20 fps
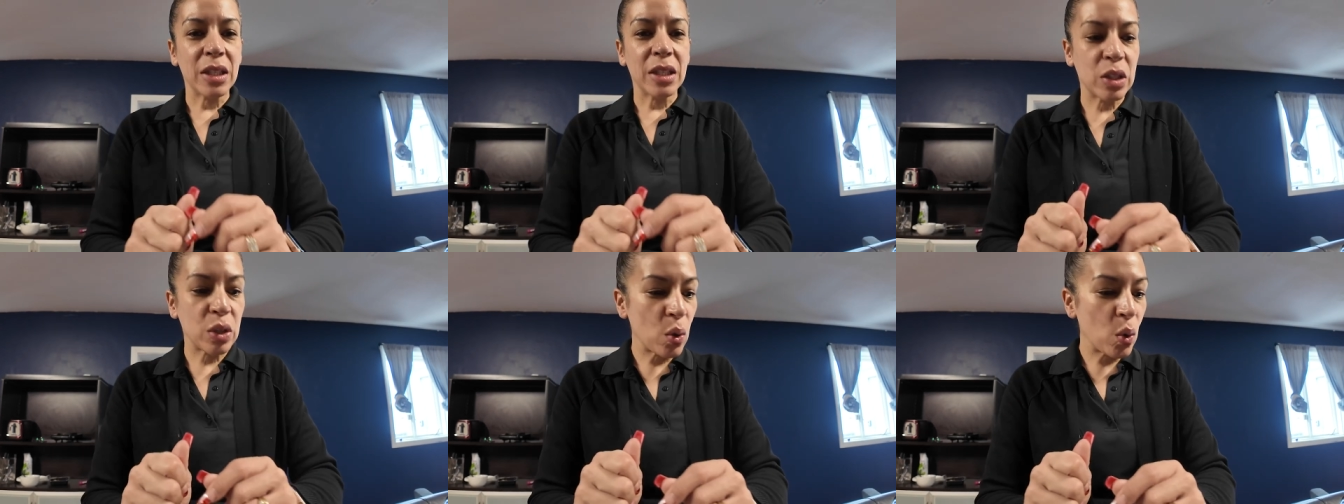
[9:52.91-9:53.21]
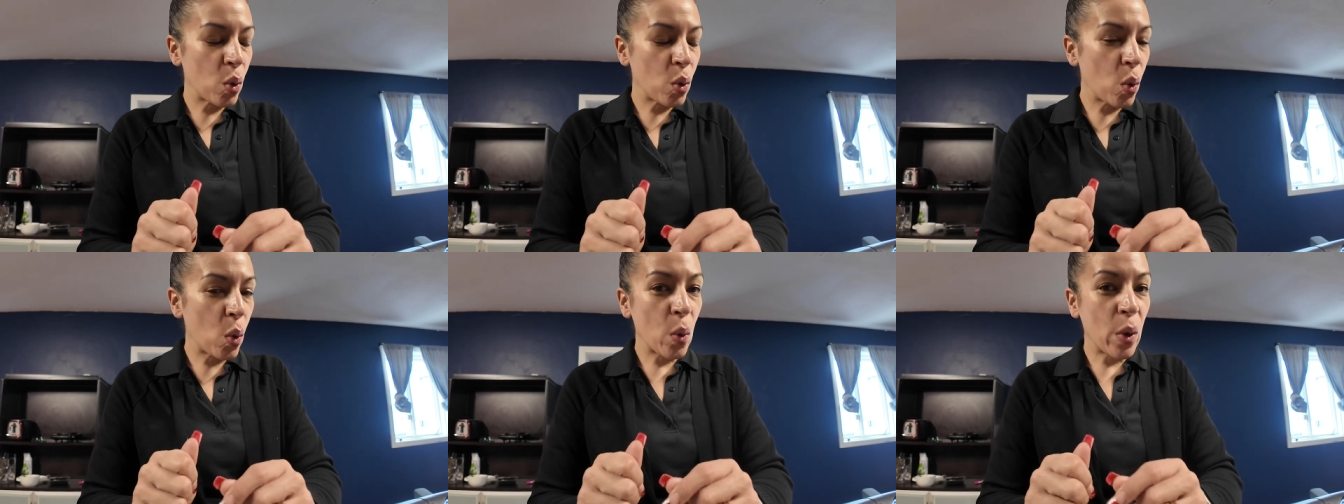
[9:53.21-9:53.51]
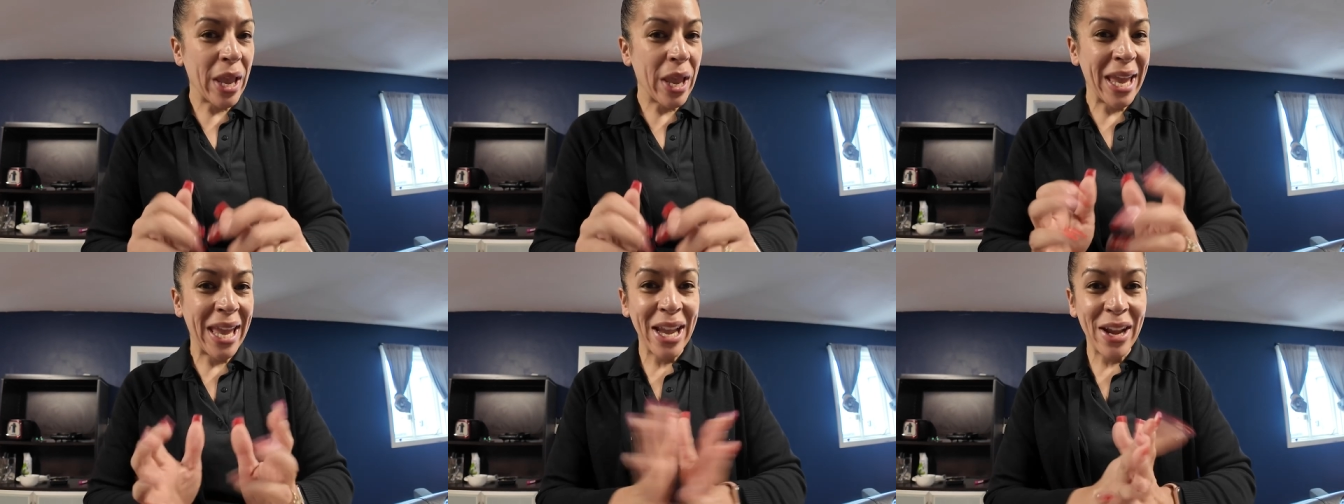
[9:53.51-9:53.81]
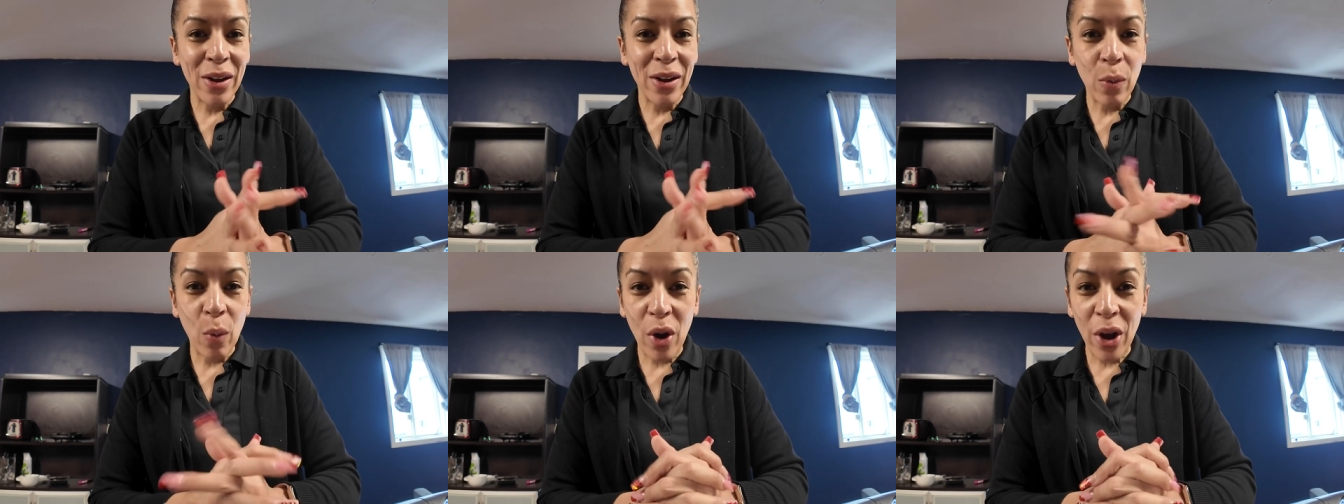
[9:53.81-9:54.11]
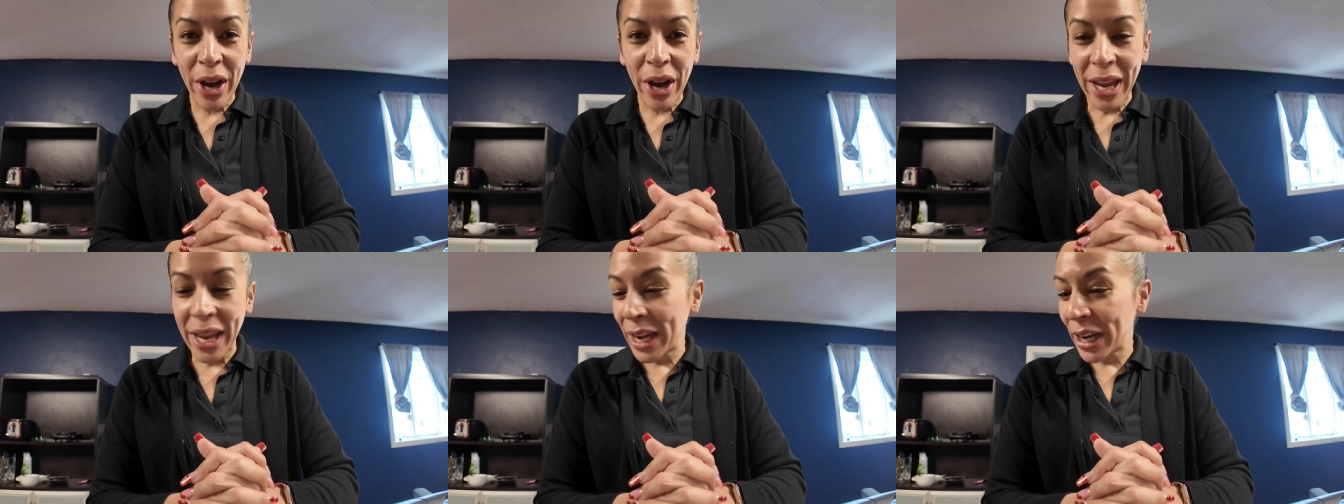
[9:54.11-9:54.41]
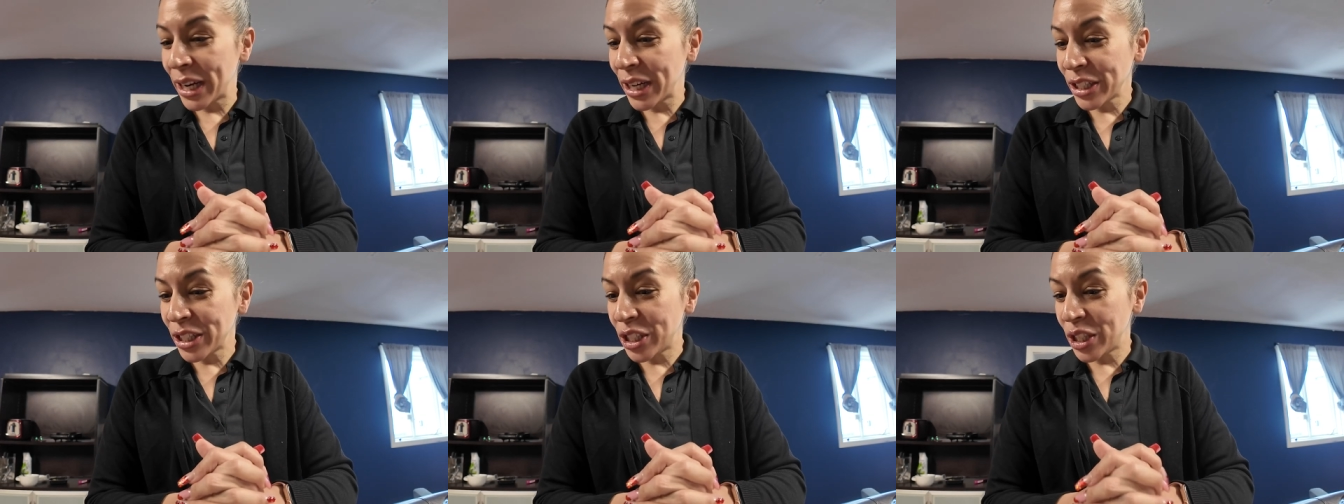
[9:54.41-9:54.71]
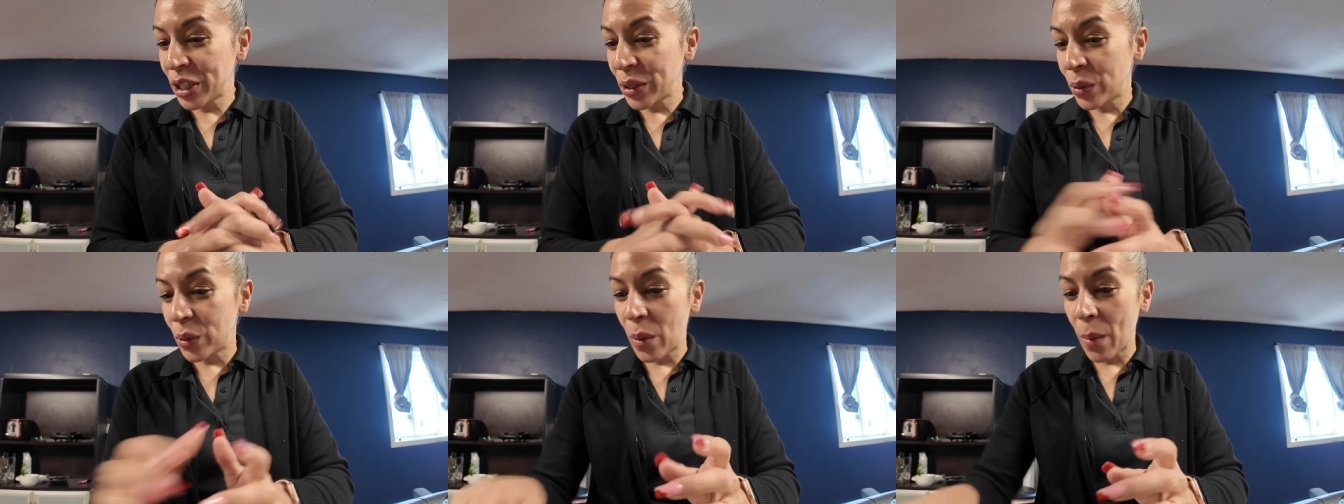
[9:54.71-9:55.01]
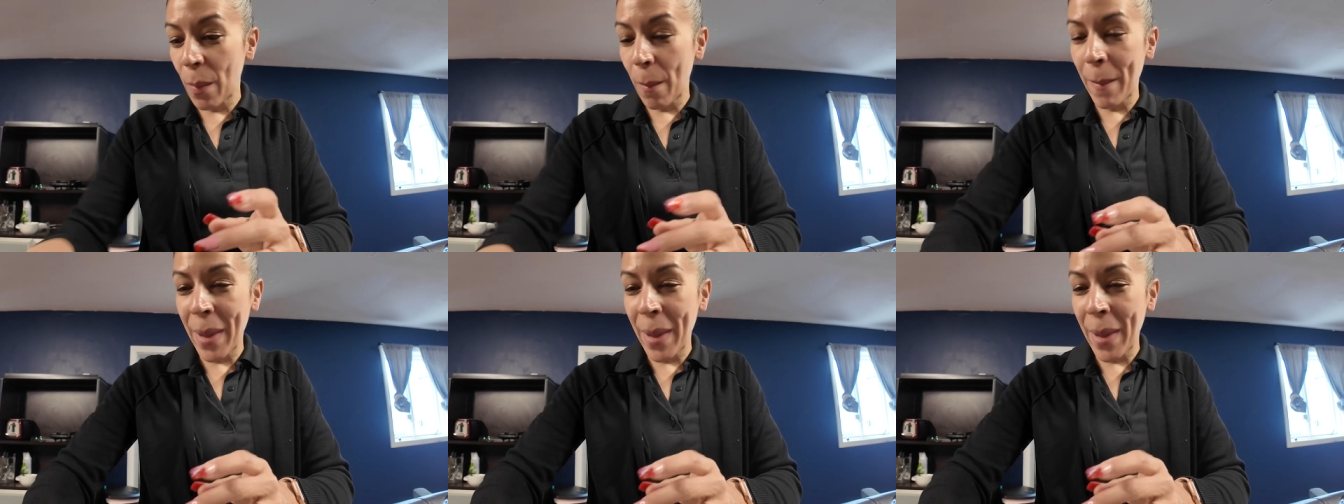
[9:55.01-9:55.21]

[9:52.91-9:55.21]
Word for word: So here we're here to